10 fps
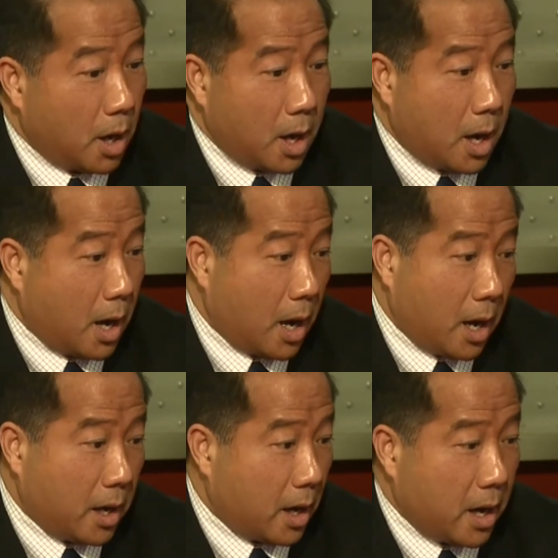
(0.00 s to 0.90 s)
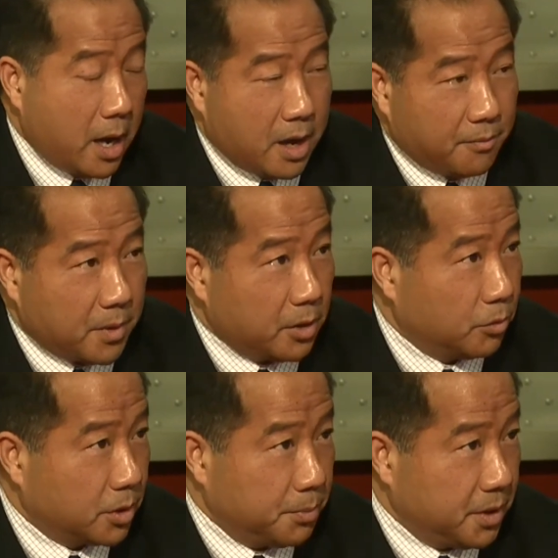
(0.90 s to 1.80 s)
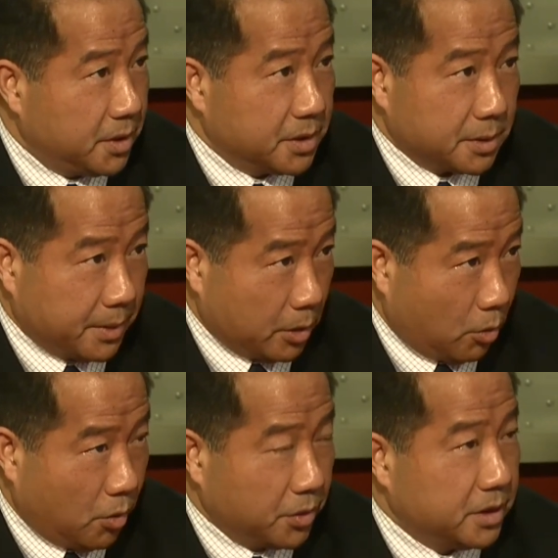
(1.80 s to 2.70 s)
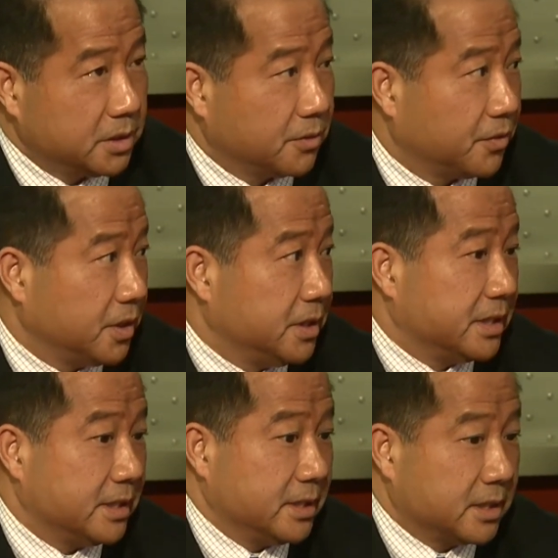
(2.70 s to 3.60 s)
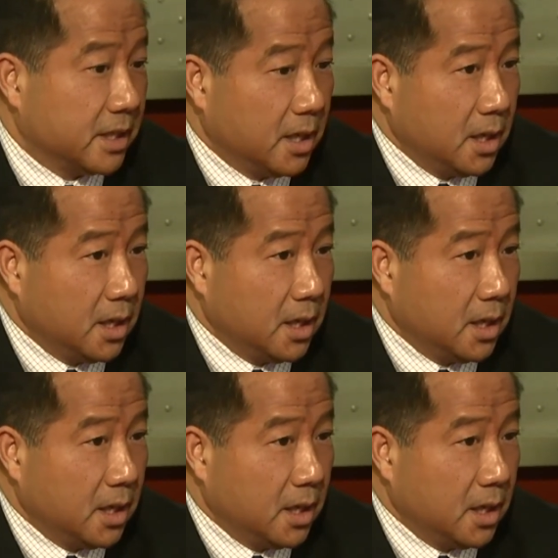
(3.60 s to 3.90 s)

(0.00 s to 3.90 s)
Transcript: I, I have my own opinions about all these different incidents,